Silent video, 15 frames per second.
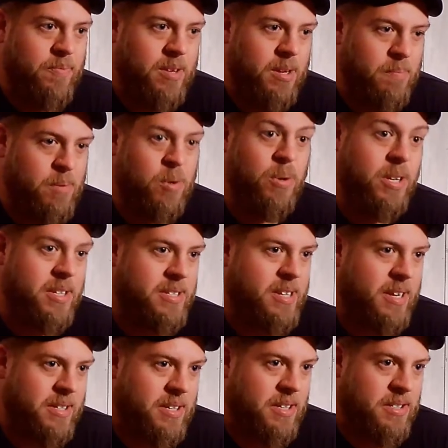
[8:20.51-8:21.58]
and muting
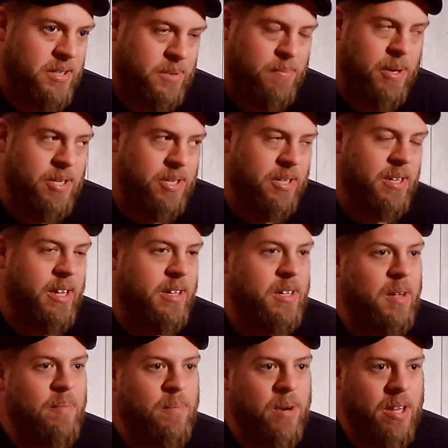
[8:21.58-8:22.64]
techniques especially, that
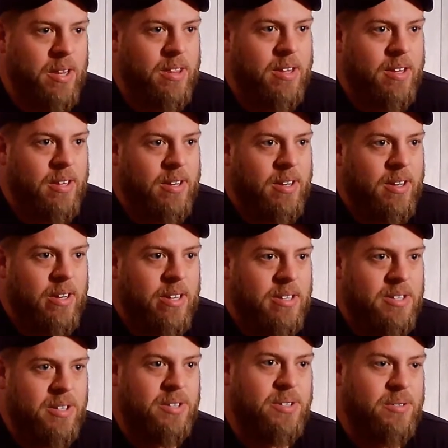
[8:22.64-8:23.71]
come with
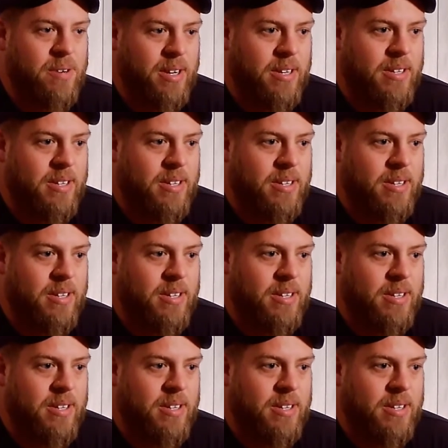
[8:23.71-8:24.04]
six-string.